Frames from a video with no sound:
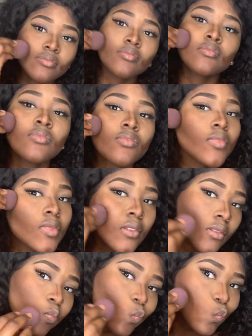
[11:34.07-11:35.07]
if you're having
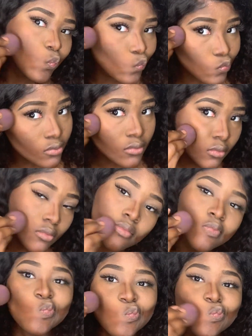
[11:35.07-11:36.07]
trouble
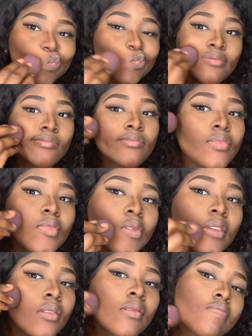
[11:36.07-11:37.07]
with the blending,
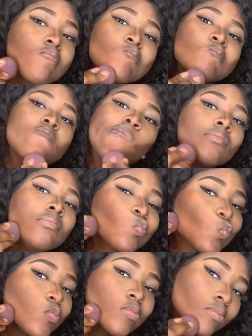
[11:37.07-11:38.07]
just
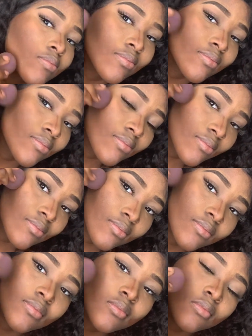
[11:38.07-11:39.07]
wet your sponge a
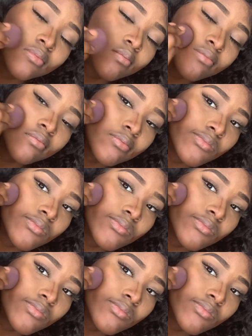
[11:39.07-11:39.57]
little bit. That will